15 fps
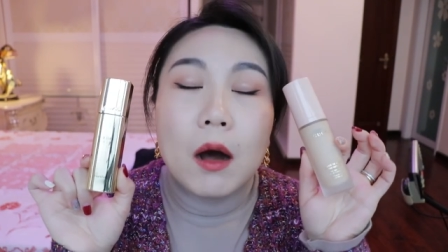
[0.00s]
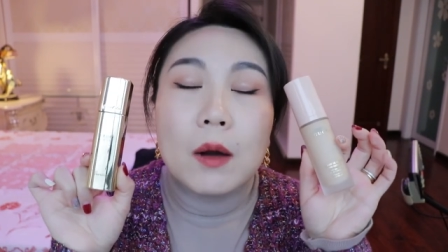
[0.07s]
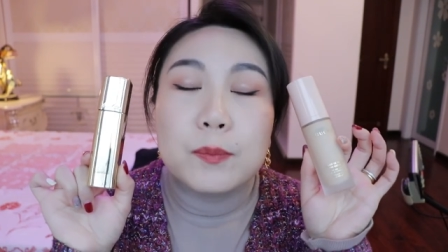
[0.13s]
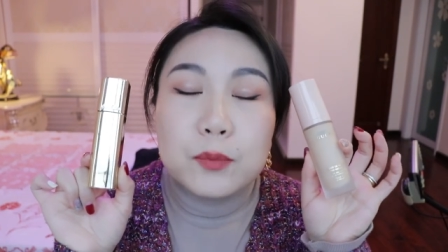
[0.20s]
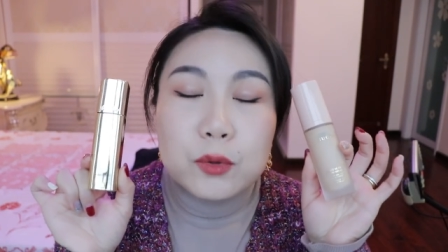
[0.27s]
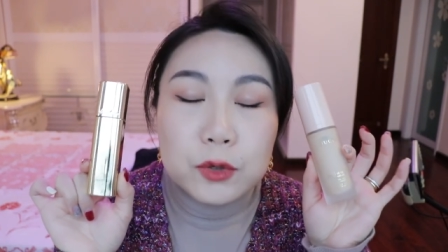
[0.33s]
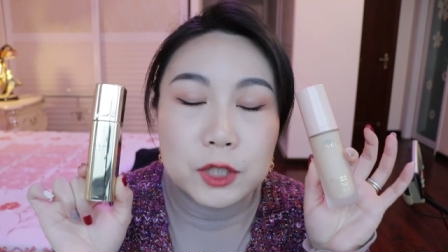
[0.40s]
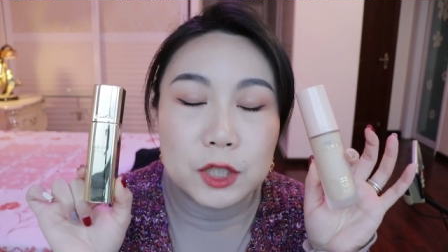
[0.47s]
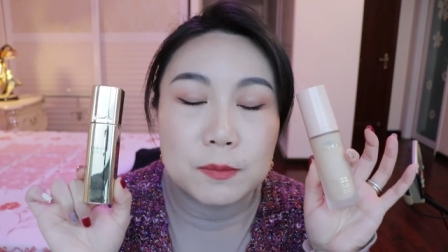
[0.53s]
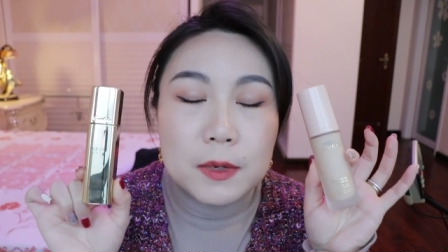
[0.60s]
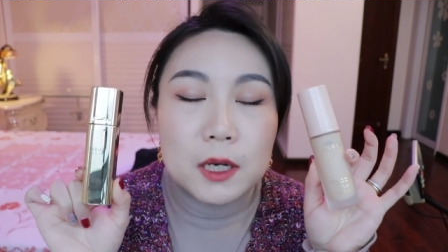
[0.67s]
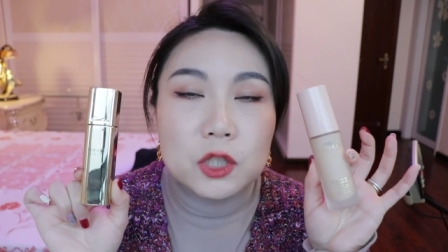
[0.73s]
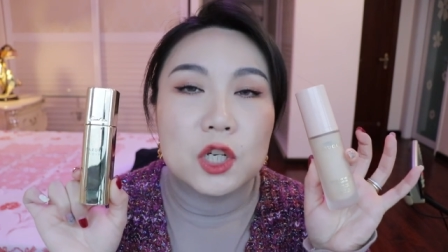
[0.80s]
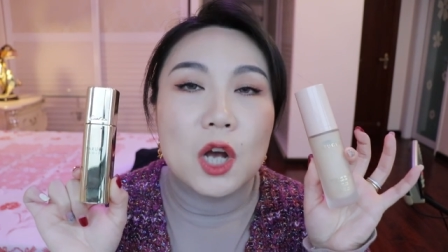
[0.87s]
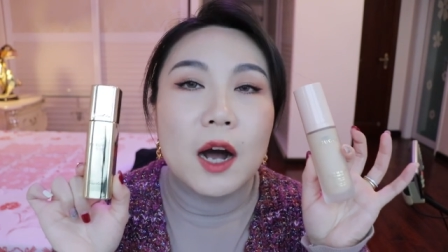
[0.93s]
are pretty
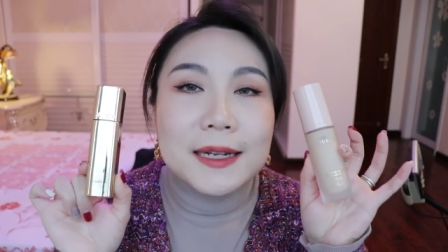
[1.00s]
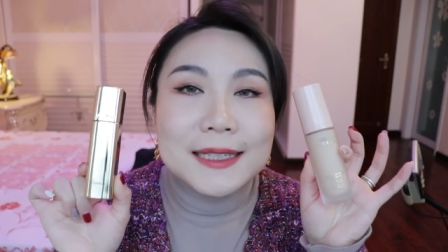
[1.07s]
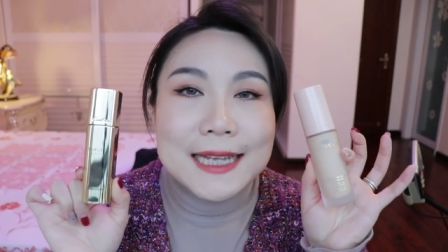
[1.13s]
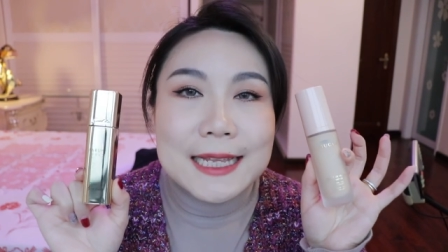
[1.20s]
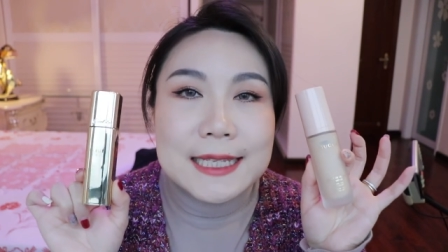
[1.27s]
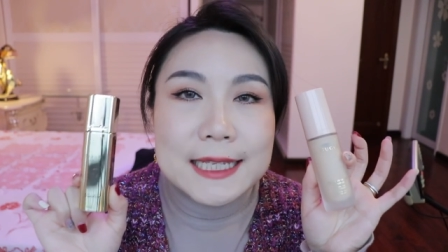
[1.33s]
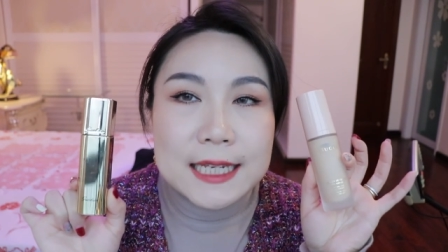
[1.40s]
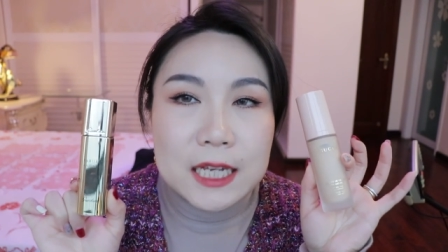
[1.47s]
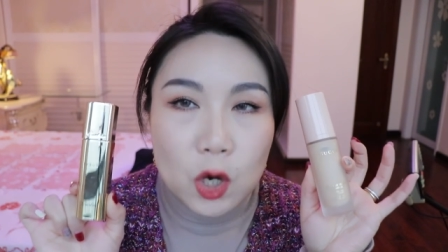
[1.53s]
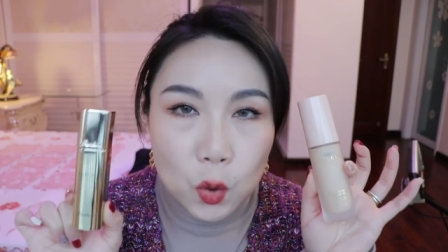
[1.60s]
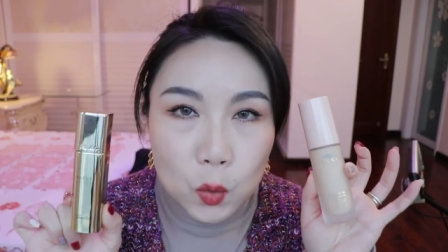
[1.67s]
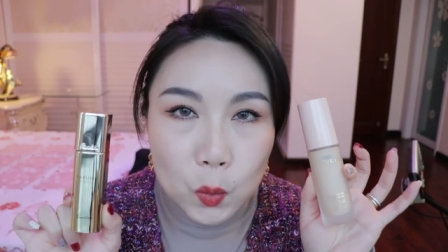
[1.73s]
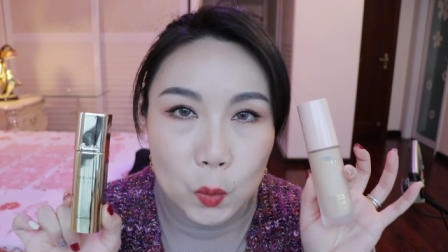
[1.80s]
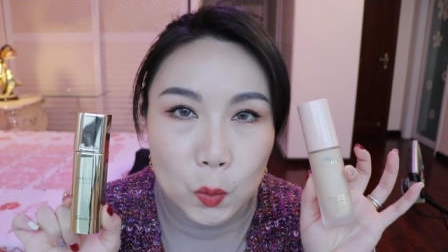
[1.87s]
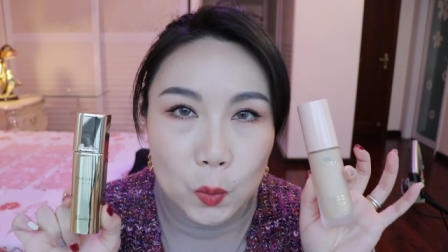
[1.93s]
much
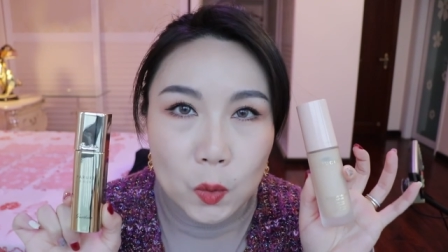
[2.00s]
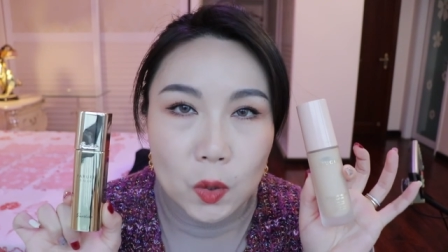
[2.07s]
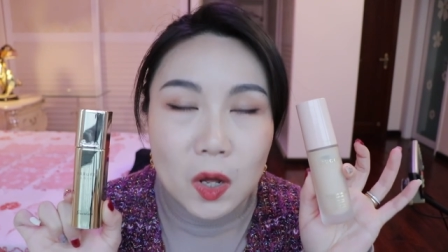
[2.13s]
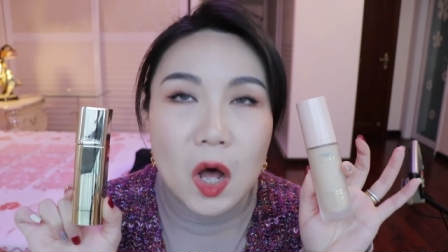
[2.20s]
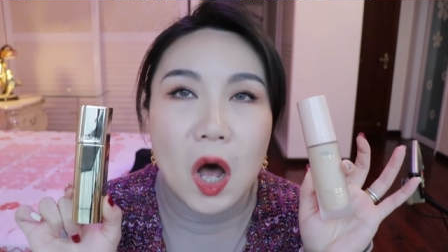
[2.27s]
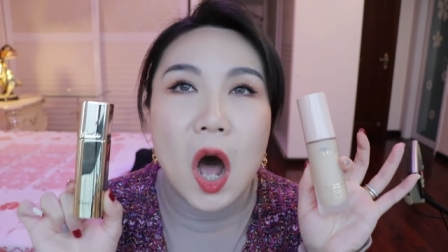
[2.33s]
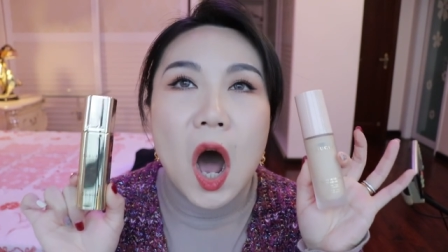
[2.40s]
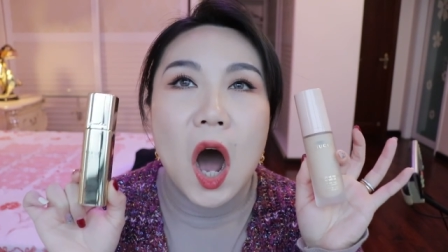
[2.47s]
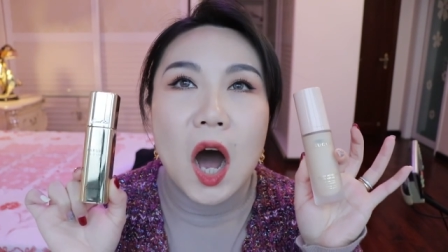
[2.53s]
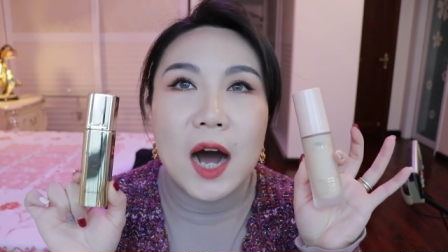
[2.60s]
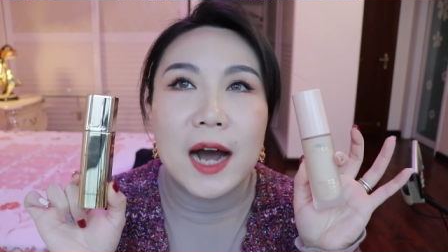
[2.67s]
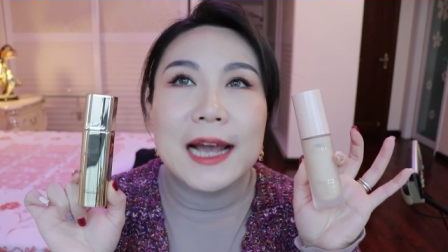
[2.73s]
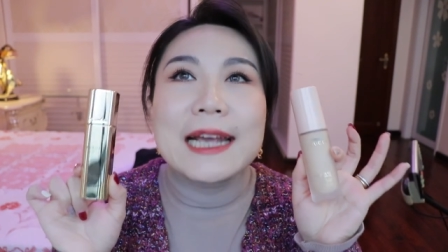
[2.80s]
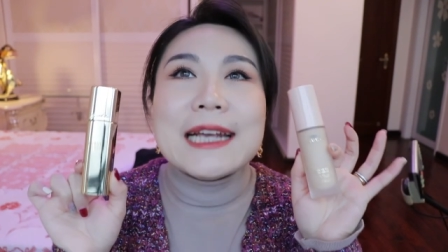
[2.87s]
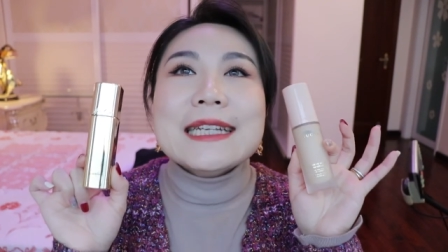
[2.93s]
identical.
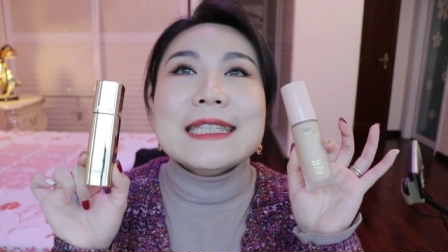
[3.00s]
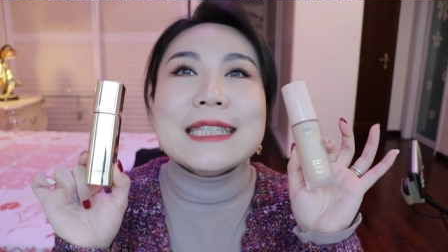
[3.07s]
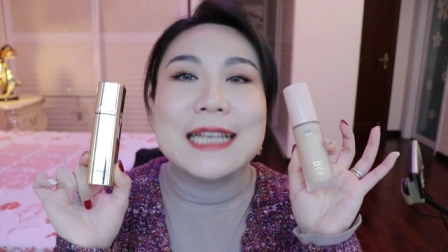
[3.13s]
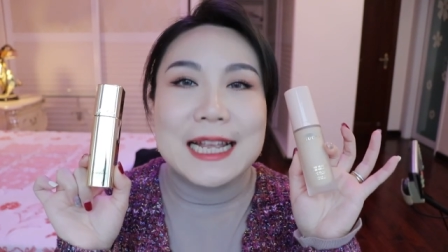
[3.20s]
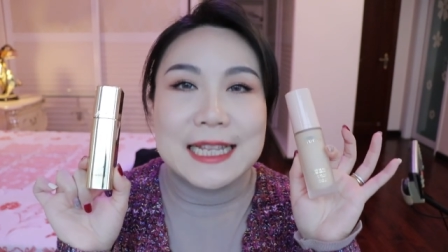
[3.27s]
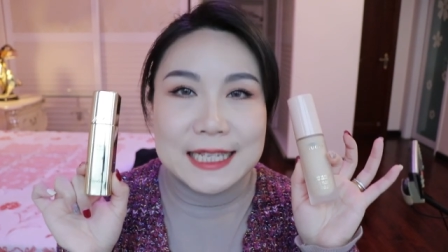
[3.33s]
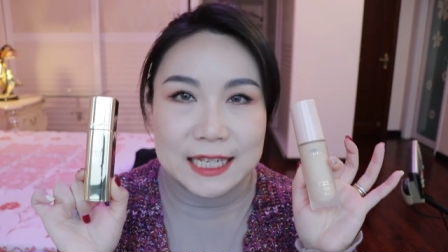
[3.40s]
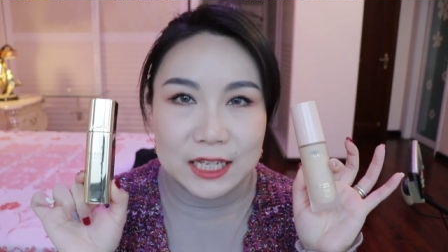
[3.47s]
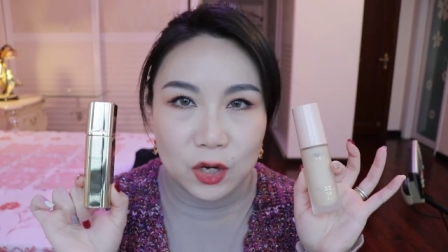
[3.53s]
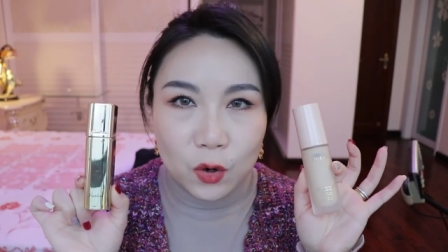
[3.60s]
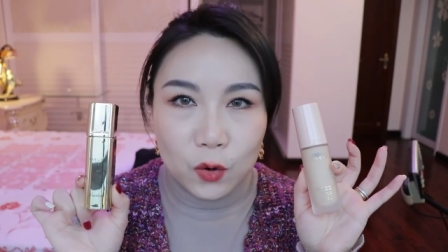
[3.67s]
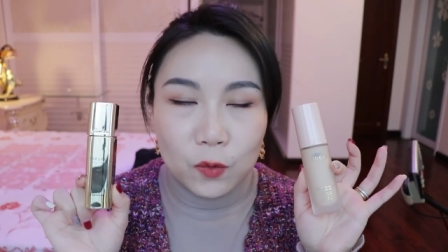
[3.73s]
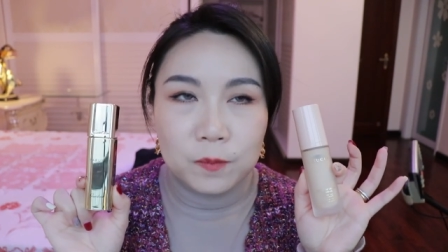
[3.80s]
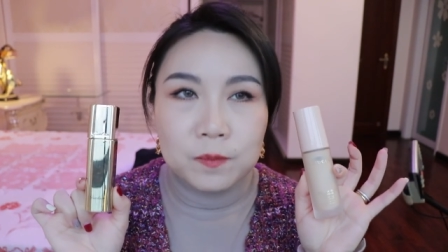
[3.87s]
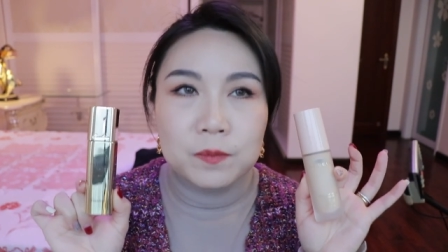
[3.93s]
Identical.